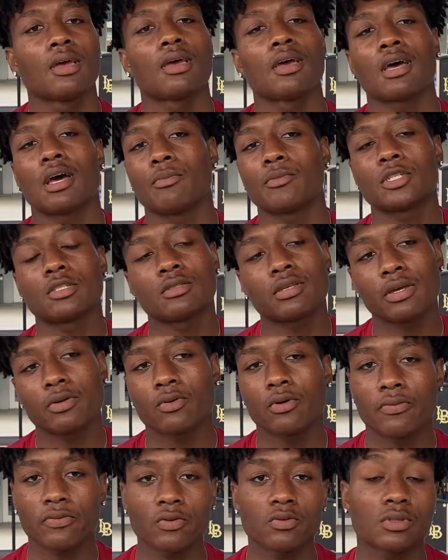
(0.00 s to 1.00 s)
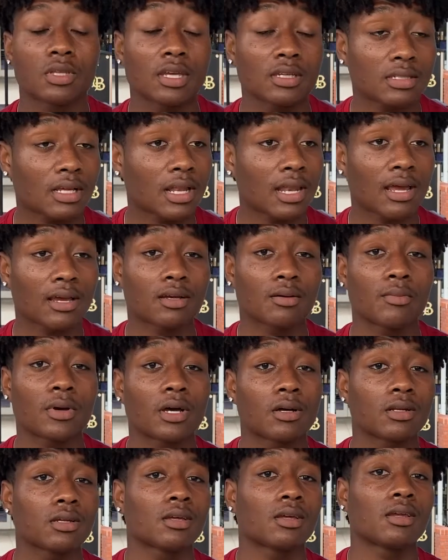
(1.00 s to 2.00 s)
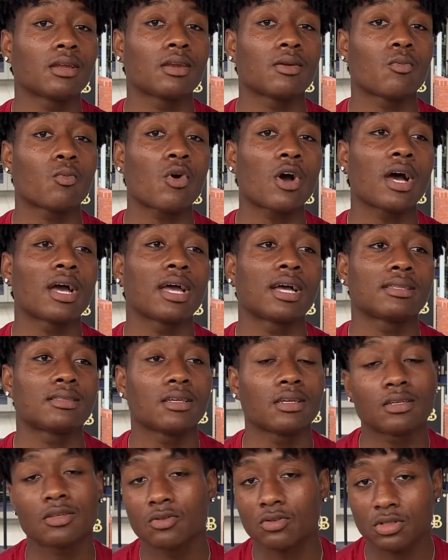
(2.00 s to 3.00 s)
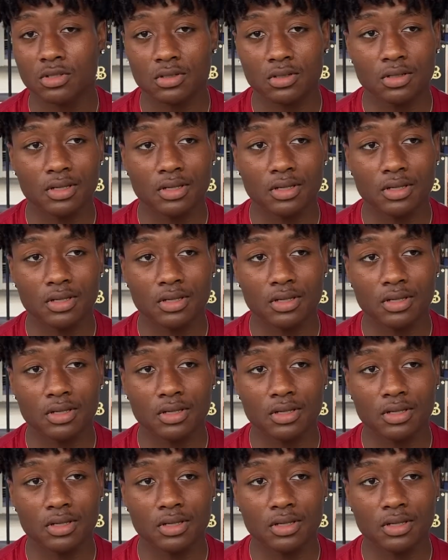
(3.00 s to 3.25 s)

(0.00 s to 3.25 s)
I'm going to just tell you a few things I like about it and why I think you should